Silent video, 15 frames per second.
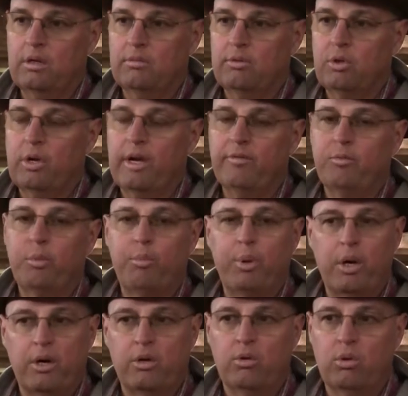You have to
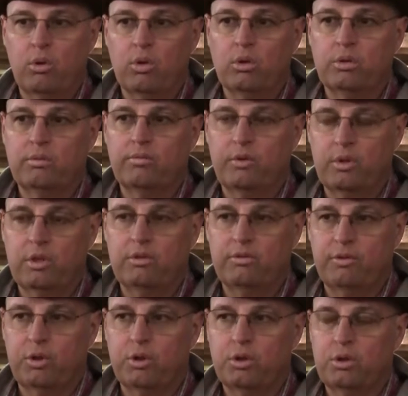prepare your horse for this
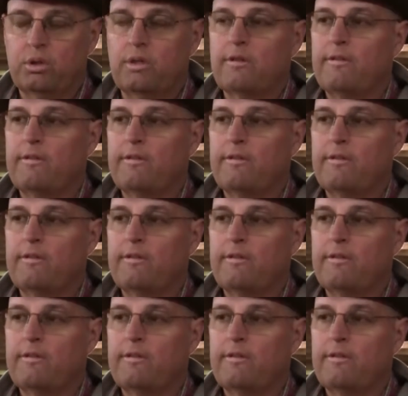first.